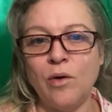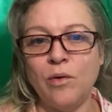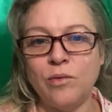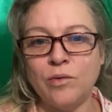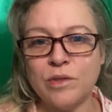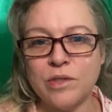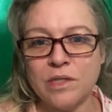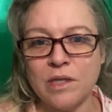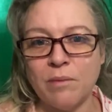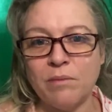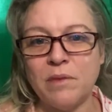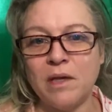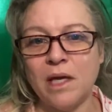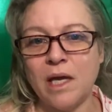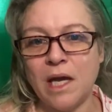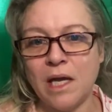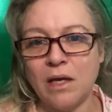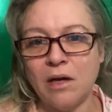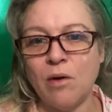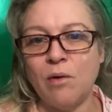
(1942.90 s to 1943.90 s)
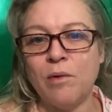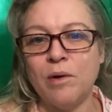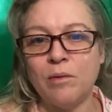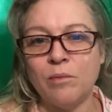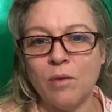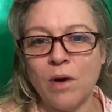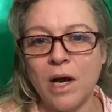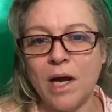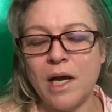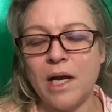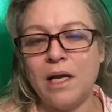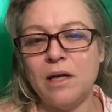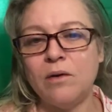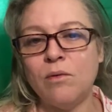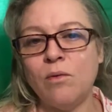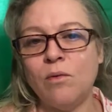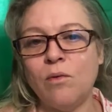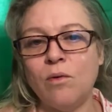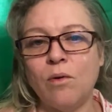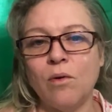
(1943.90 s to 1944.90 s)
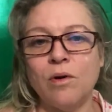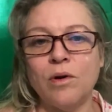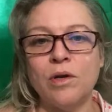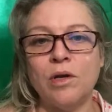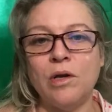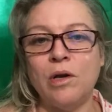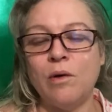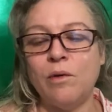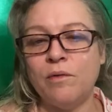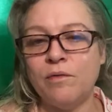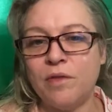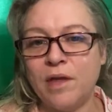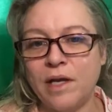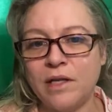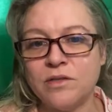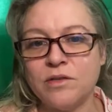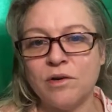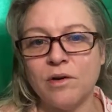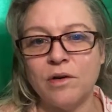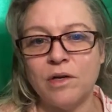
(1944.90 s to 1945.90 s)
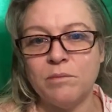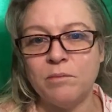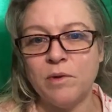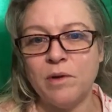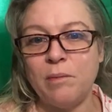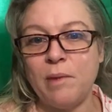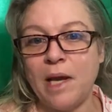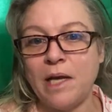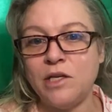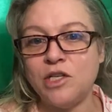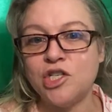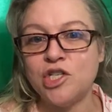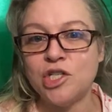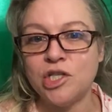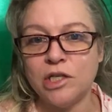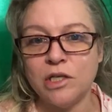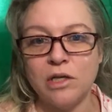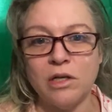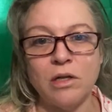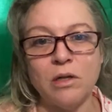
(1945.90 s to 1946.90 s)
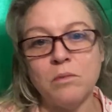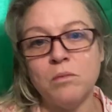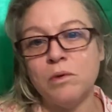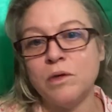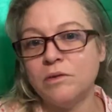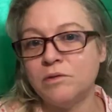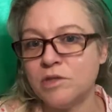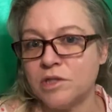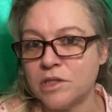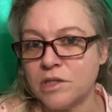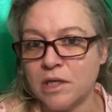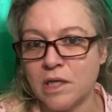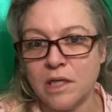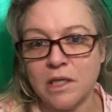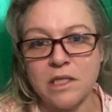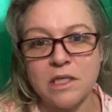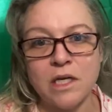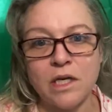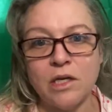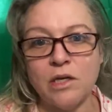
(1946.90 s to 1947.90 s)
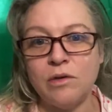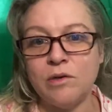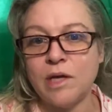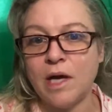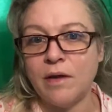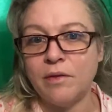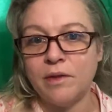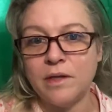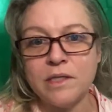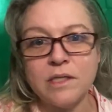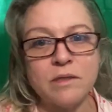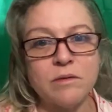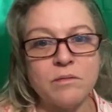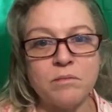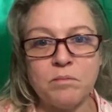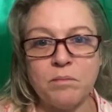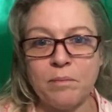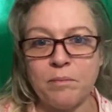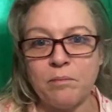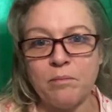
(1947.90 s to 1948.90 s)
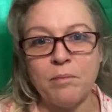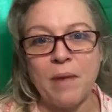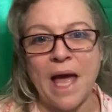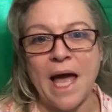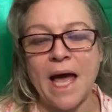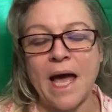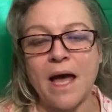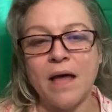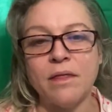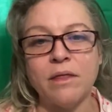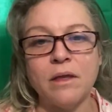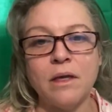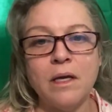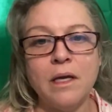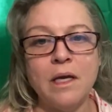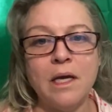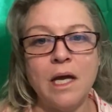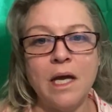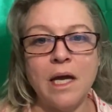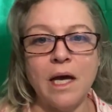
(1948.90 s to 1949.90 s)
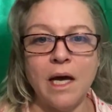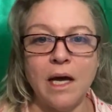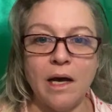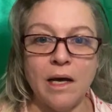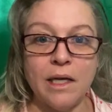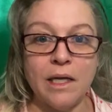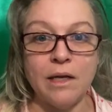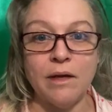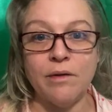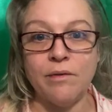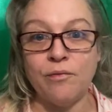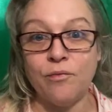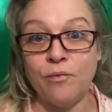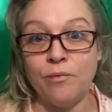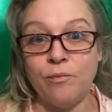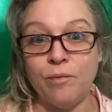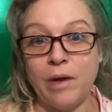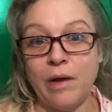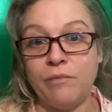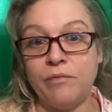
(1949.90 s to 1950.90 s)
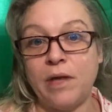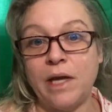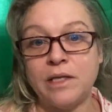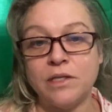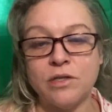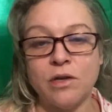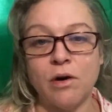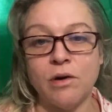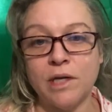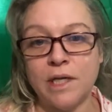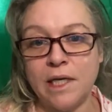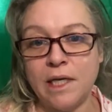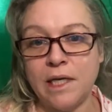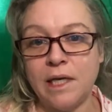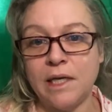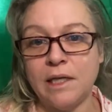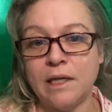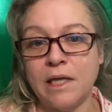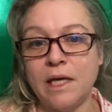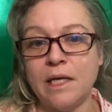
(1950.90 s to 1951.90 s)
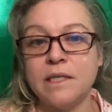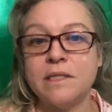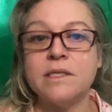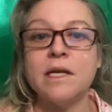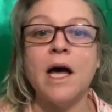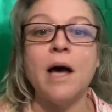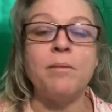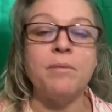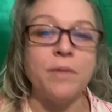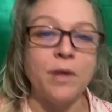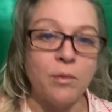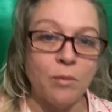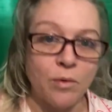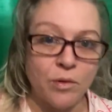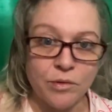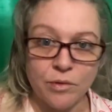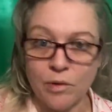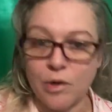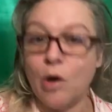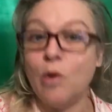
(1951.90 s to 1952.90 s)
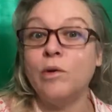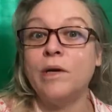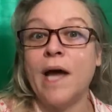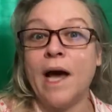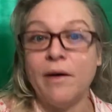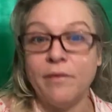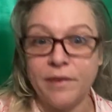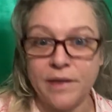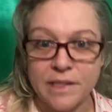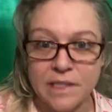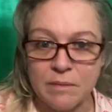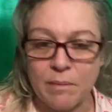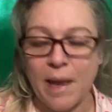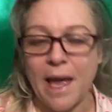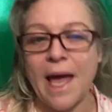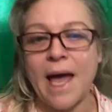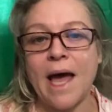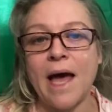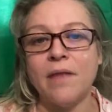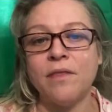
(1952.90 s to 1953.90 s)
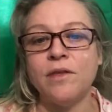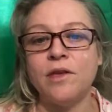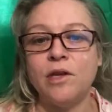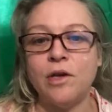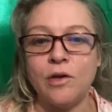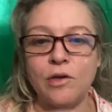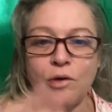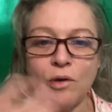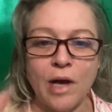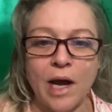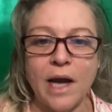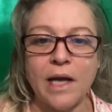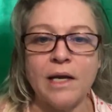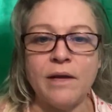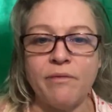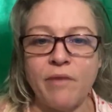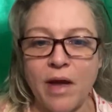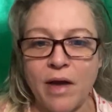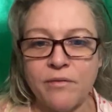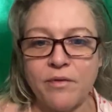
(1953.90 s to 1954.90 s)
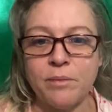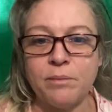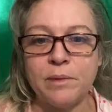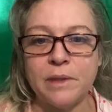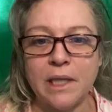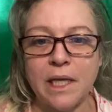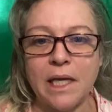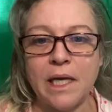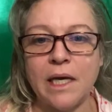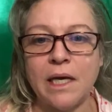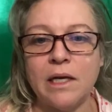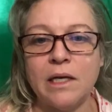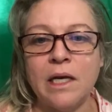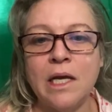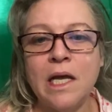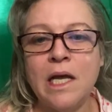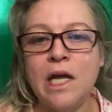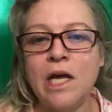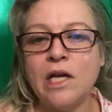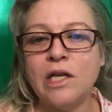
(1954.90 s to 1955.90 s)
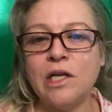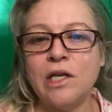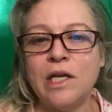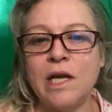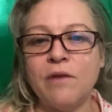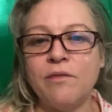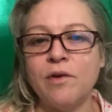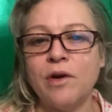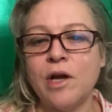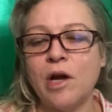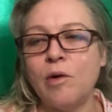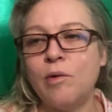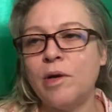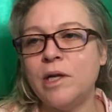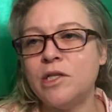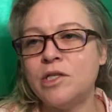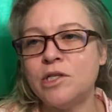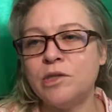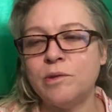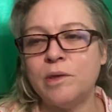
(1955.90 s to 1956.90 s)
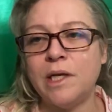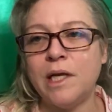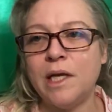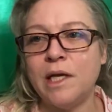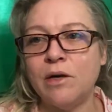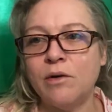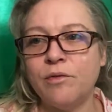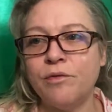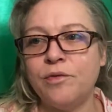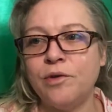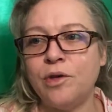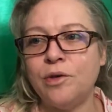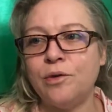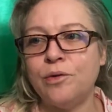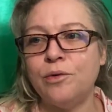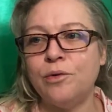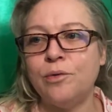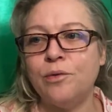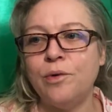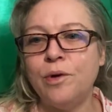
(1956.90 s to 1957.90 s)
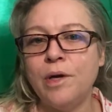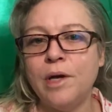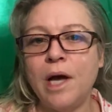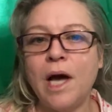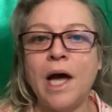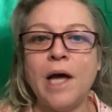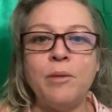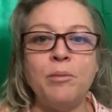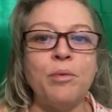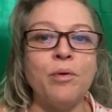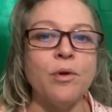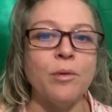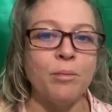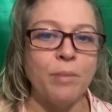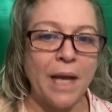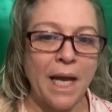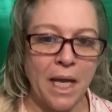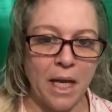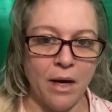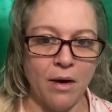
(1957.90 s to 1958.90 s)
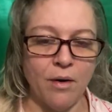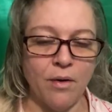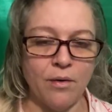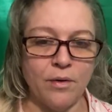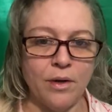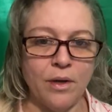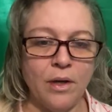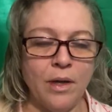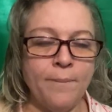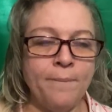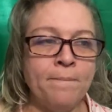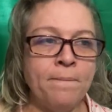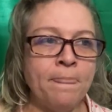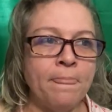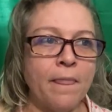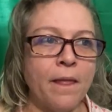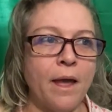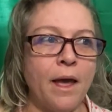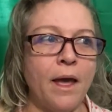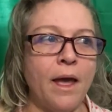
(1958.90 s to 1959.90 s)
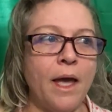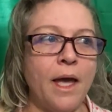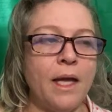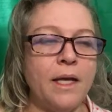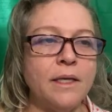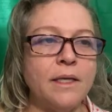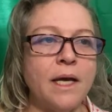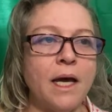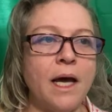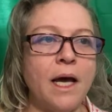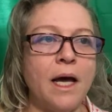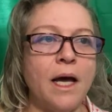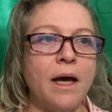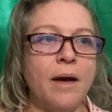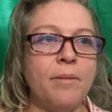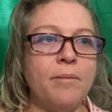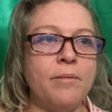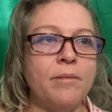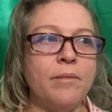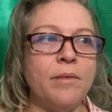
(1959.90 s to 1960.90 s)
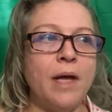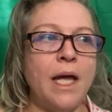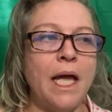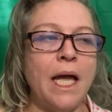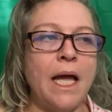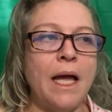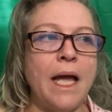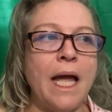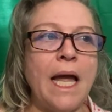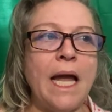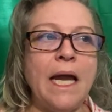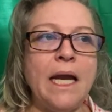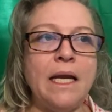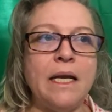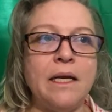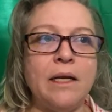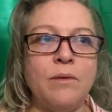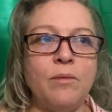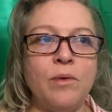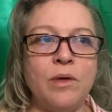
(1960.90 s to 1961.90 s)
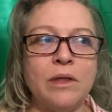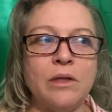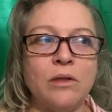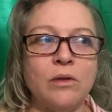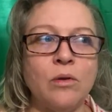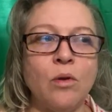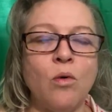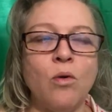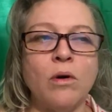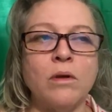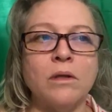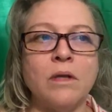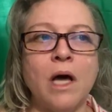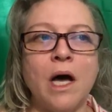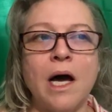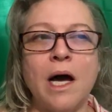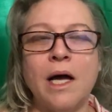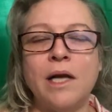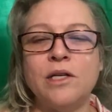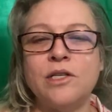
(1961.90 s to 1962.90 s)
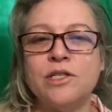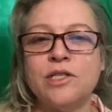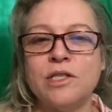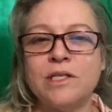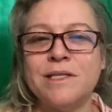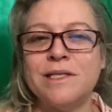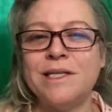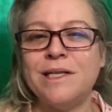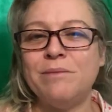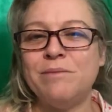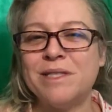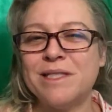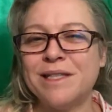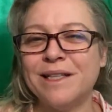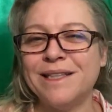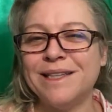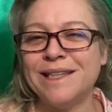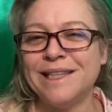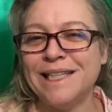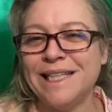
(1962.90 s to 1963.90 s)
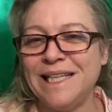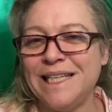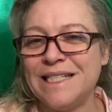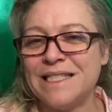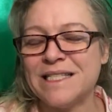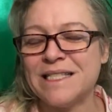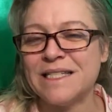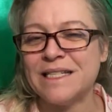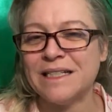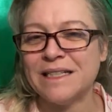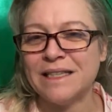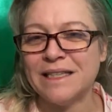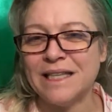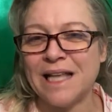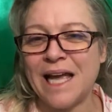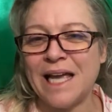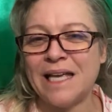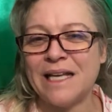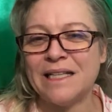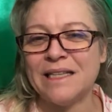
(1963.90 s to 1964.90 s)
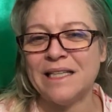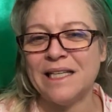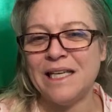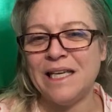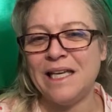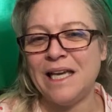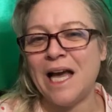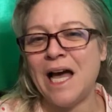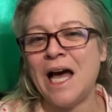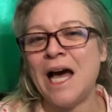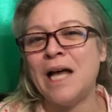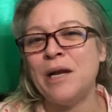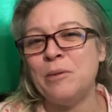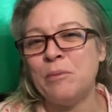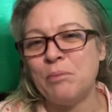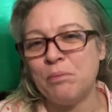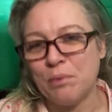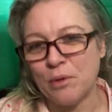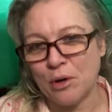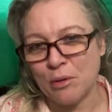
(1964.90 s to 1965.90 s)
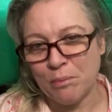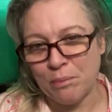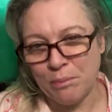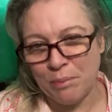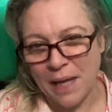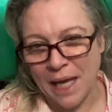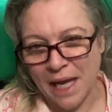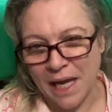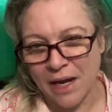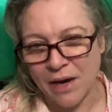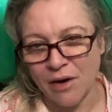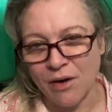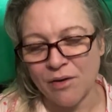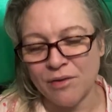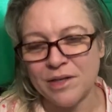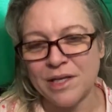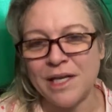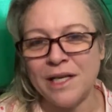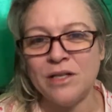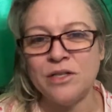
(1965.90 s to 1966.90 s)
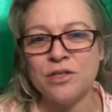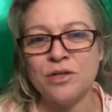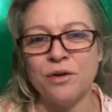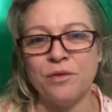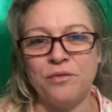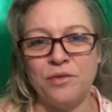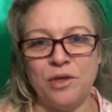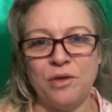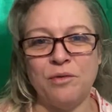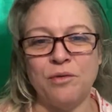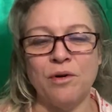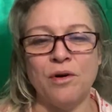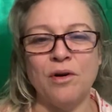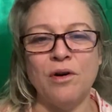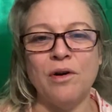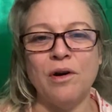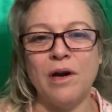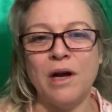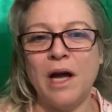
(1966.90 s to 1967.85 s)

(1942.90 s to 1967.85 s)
something ain't going right, or, if things are going to remain chill, we'll just continue down this path. If they start heating things up, then we'll go down this path. You kind of have a plan. You never go into an interview unprepared. And Aiden with the Lore Lodge seems the least likely unprepared interviewer,